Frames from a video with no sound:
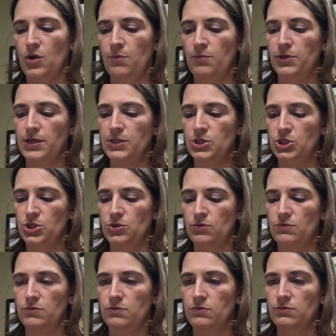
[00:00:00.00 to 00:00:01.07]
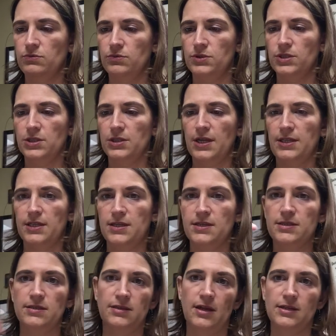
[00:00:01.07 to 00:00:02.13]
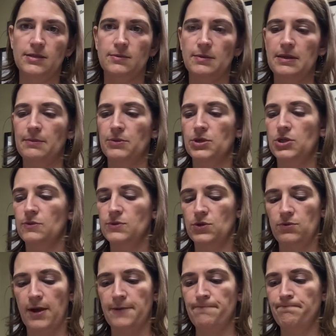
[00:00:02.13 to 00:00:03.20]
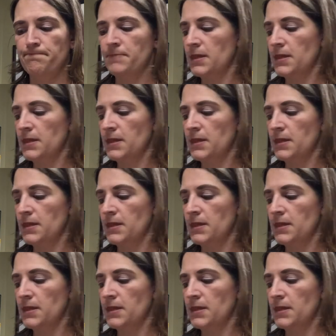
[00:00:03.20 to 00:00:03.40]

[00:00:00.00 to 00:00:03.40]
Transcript: plus 2 would look like this, and yeah, some of my number cubes are red.